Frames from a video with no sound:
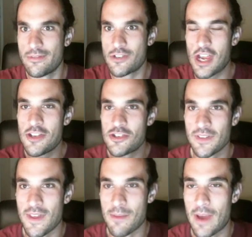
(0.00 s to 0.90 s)

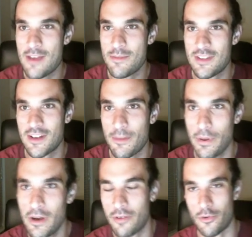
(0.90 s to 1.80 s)
changing their babies in a
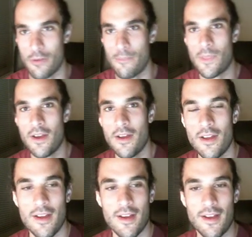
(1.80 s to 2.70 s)
parent room.
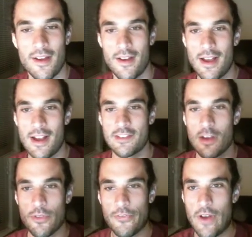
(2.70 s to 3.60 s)
And it's
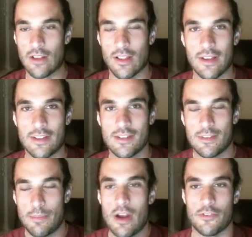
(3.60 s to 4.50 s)
like, what the fuck? Like, it's a
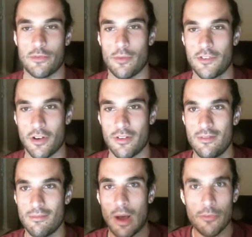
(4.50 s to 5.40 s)
parent's room. It's not
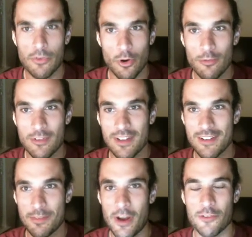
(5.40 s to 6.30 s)
mum's room. It's like,
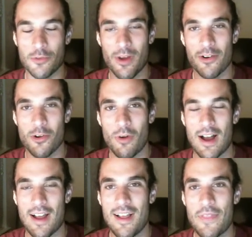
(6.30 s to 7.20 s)
it's a parent's room. I don't know
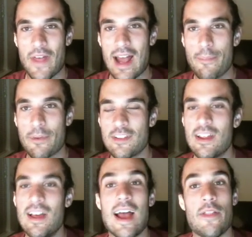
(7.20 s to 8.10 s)
why that happens.
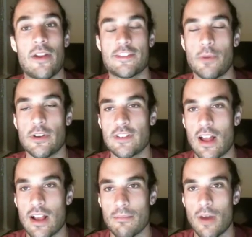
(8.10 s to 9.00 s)
And then I spoke to,
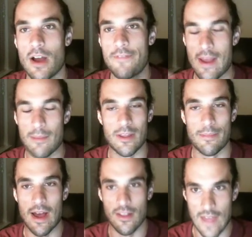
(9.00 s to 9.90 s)
like, my family
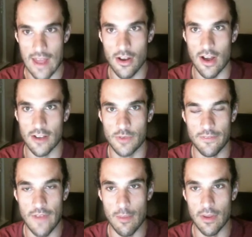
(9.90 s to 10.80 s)
about it that night, because we had
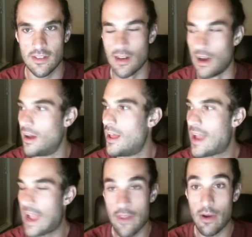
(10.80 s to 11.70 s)
a family dinner.
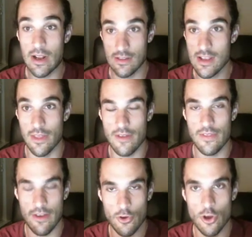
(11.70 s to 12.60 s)
And they reckon, yeah,
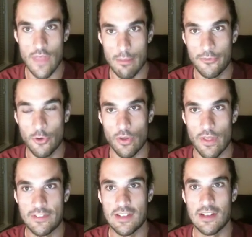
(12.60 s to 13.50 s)
they've heard that before.
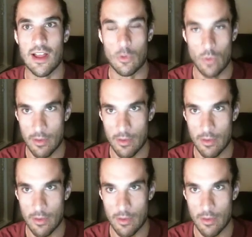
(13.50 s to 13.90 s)
They've seen, like,